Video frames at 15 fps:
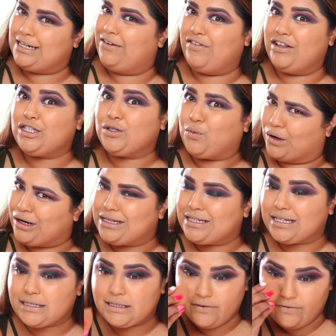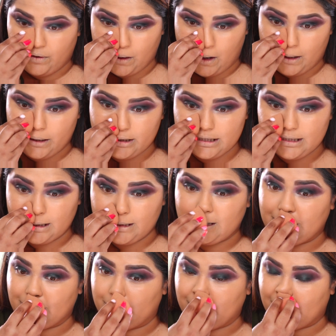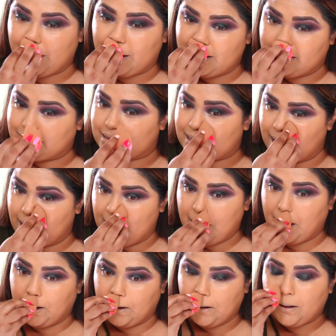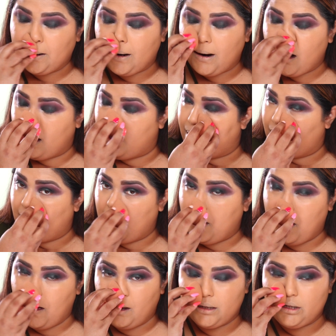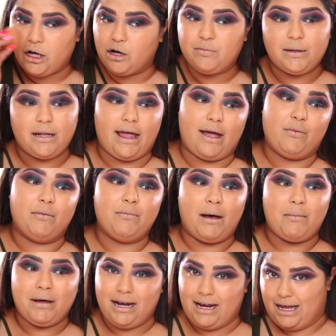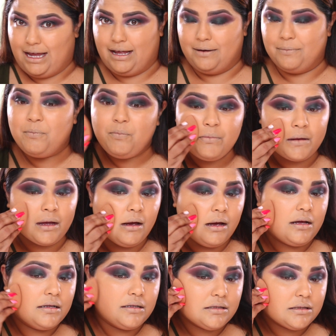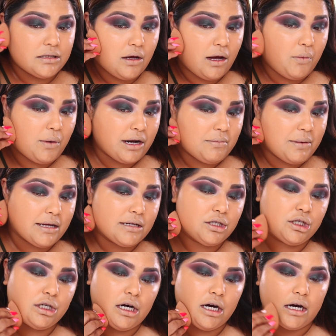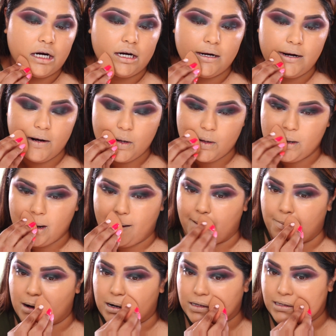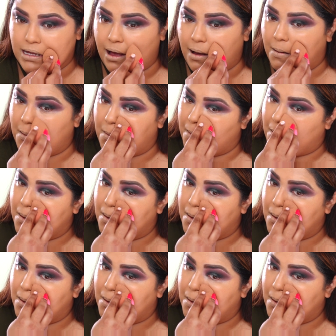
and if it's worth $64 because you know your girls, your girl don't play with my money. So I want to make sure that it works out.